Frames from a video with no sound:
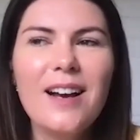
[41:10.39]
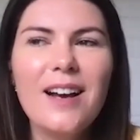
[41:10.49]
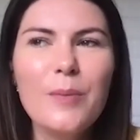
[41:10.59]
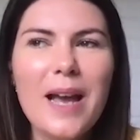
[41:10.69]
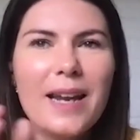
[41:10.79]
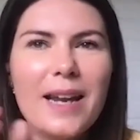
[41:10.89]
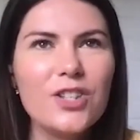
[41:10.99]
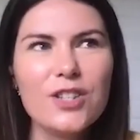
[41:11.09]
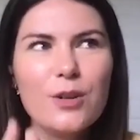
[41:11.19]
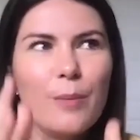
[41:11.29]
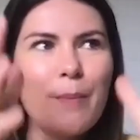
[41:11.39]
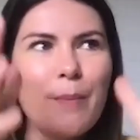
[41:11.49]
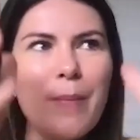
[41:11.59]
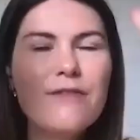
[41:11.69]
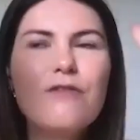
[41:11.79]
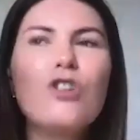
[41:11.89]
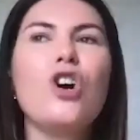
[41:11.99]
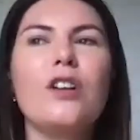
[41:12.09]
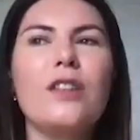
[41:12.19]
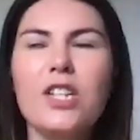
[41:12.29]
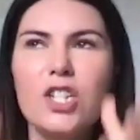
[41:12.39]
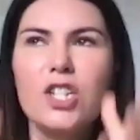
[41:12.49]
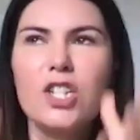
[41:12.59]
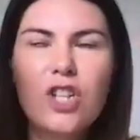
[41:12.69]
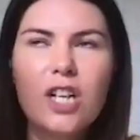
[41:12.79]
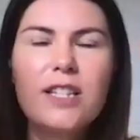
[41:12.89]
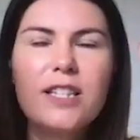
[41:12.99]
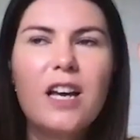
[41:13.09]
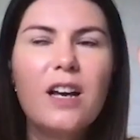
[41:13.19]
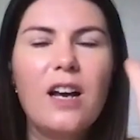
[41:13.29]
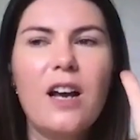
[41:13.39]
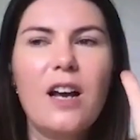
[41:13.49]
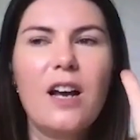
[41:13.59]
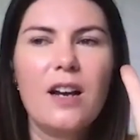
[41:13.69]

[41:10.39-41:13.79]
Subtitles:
and it's just a massive rock that just juts out